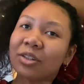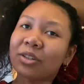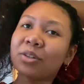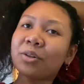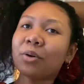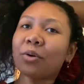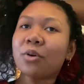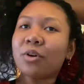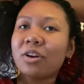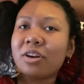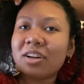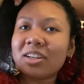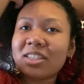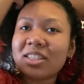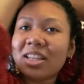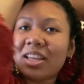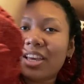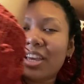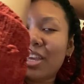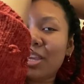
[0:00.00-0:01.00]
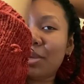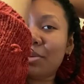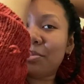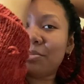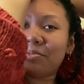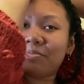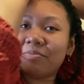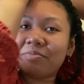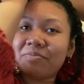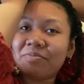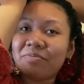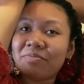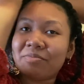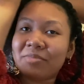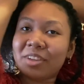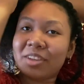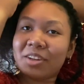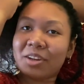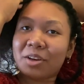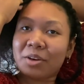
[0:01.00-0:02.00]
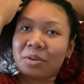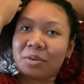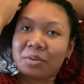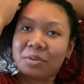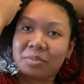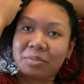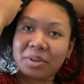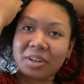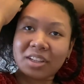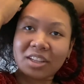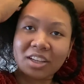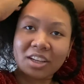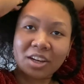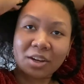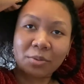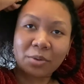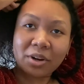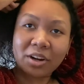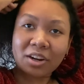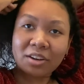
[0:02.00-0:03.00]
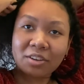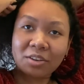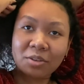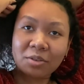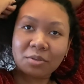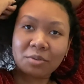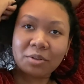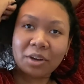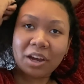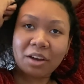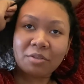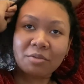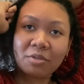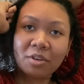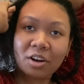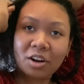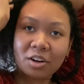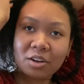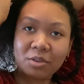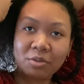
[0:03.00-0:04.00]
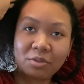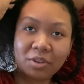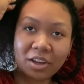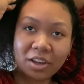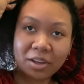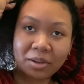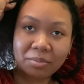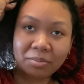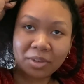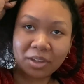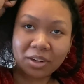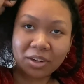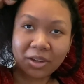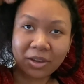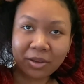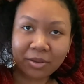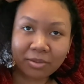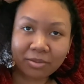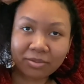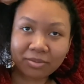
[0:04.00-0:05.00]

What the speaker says: or is like, you know, but look how far you've come, you know?